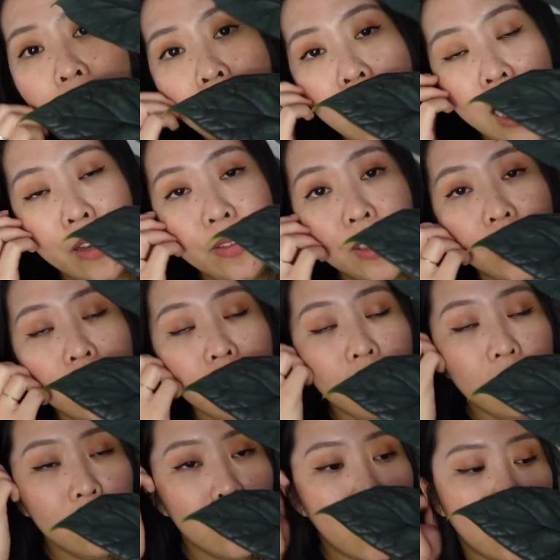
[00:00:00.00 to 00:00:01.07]
I've
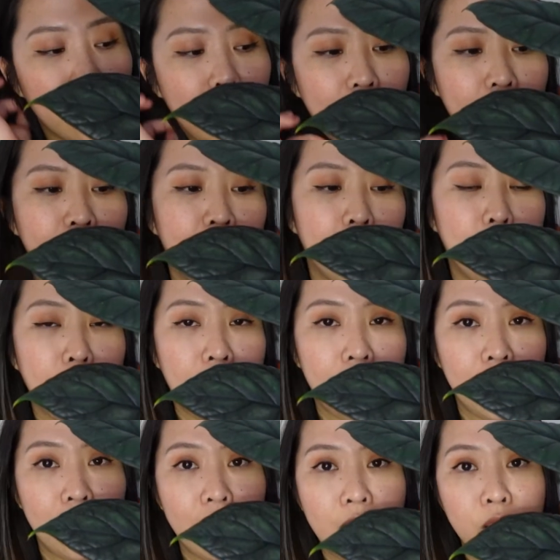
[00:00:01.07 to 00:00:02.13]
seen alocasia
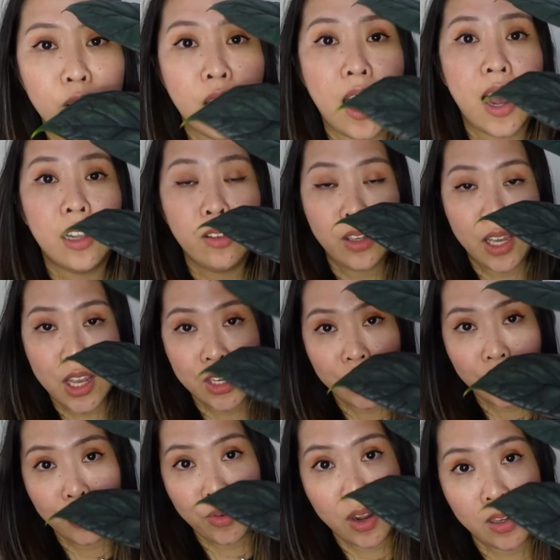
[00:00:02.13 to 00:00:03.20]
baginda or
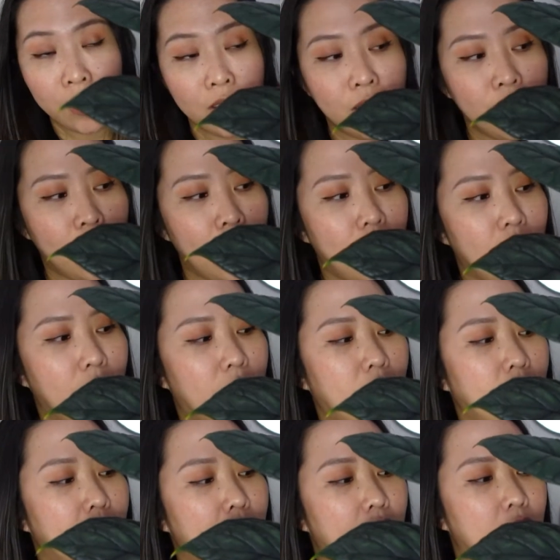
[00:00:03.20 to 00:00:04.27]
alocasia dragon scale